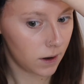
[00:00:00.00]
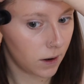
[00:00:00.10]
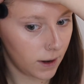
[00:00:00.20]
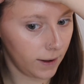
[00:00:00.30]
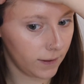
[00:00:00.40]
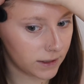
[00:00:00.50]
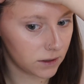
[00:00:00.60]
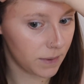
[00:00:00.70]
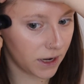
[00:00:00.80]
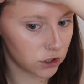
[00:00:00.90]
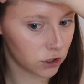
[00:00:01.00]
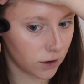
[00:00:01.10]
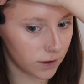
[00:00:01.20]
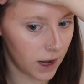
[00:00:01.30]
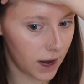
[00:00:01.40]
And I like to make
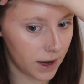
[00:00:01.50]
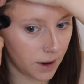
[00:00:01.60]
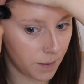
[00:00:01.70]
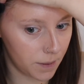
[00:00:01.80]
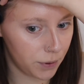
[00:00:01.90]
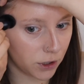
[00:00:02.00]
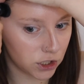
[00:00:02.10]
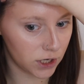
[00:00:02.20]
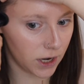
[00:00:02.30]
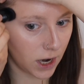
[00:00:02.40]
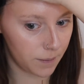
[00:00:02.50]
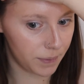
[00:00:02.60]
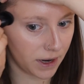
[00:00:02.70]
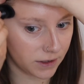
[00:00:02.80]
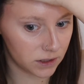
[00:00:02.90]
sure that I am pushing it
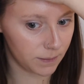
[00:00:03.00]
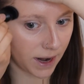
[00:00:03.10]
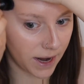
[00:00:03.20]
up into my